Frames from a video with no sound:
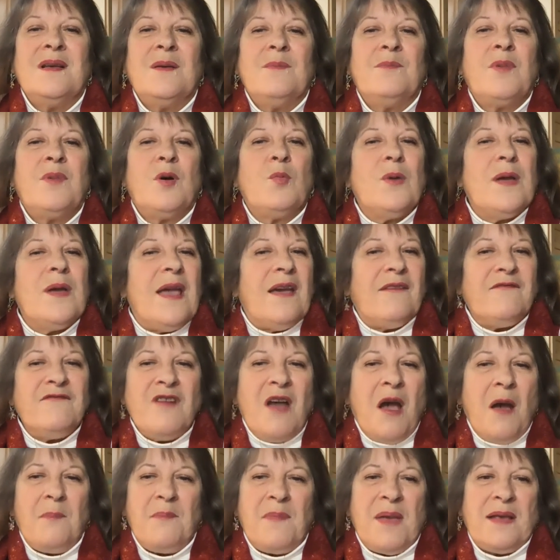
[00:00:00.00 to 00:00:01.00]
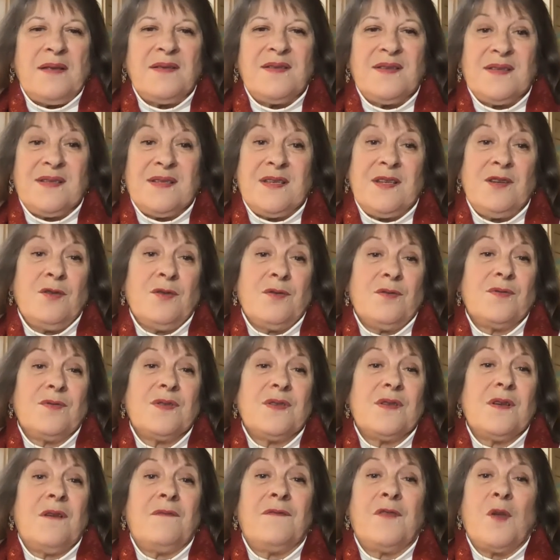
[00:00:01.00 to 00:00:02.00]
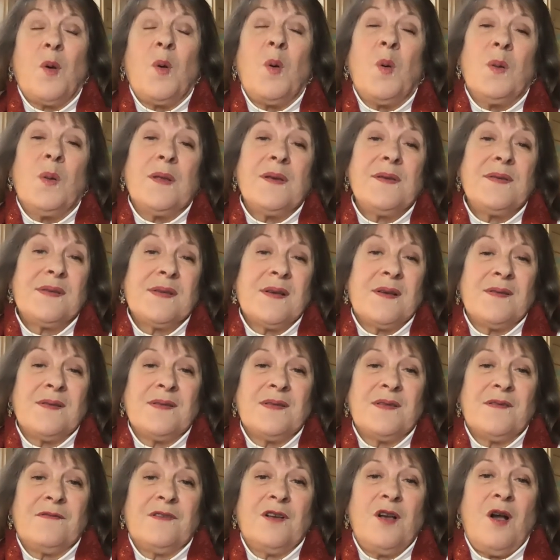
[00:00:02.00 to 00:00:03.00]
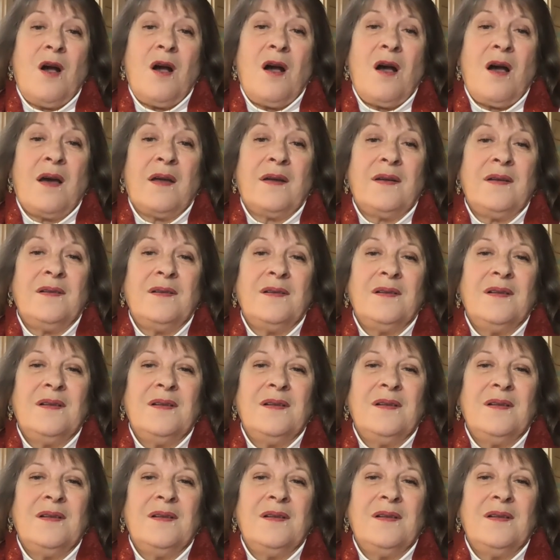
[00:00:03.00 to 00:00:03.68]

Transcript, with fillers: but we have not made sinners of the holy sons of God.